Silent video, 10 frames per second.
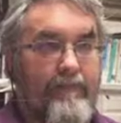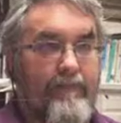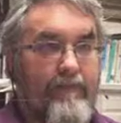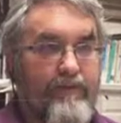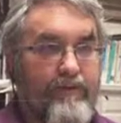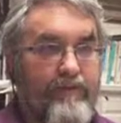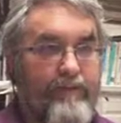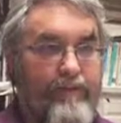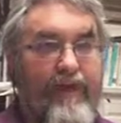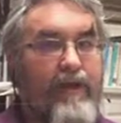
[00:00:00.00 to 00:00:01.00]
sort of
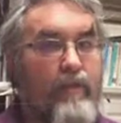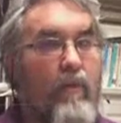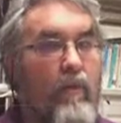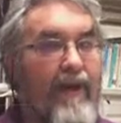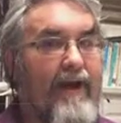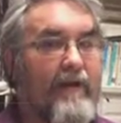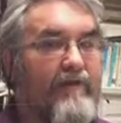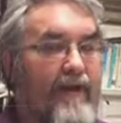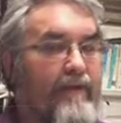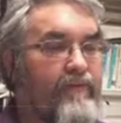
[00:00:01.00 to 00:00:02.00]
make you aware of
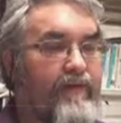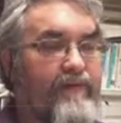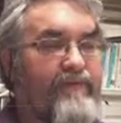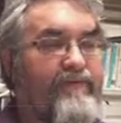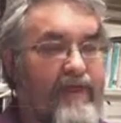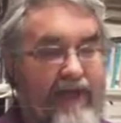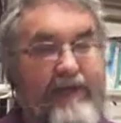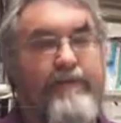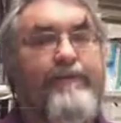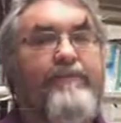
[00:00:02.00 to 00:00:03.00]
how things have
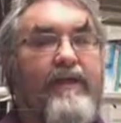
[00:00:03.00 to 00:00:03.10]
changed